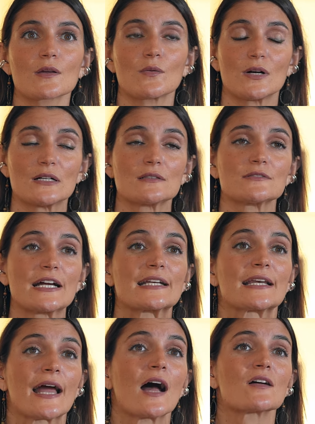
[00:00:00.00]
Well,
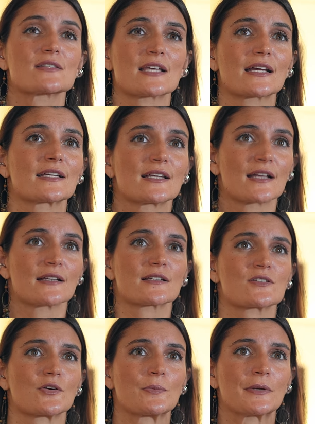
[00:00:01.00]
right now,
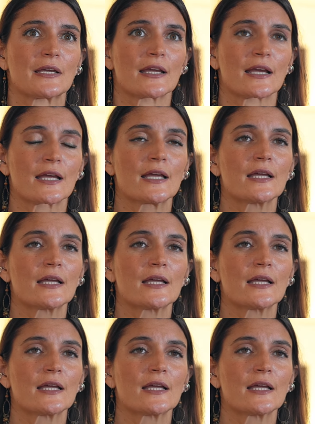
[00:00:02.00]
psychedelics are being